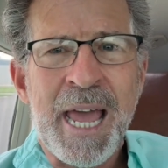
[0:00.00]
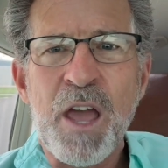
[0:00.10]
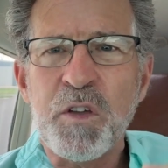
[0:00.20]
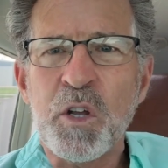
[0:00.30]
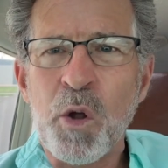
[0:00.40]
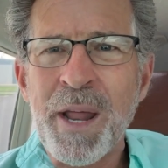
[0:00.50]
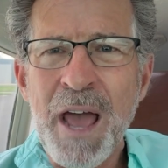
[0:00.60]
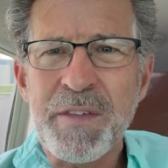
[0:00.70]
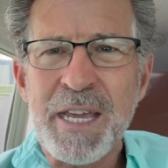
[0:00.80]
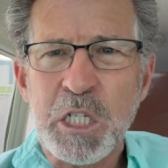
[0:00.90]
If you don't
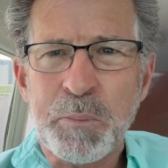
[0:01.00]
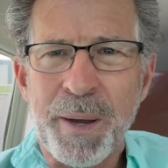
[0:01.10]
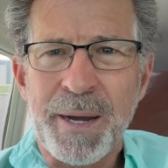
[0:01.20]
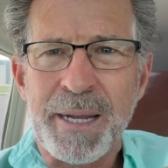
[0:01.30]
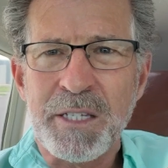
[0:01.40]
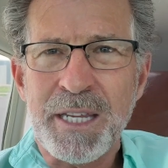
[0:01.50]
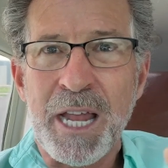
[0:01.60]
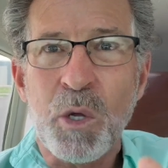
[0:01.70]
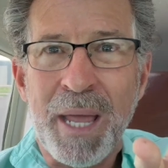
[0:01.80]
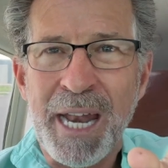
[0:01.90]
have the experience
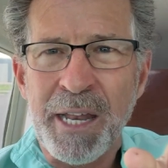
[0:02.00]
and you get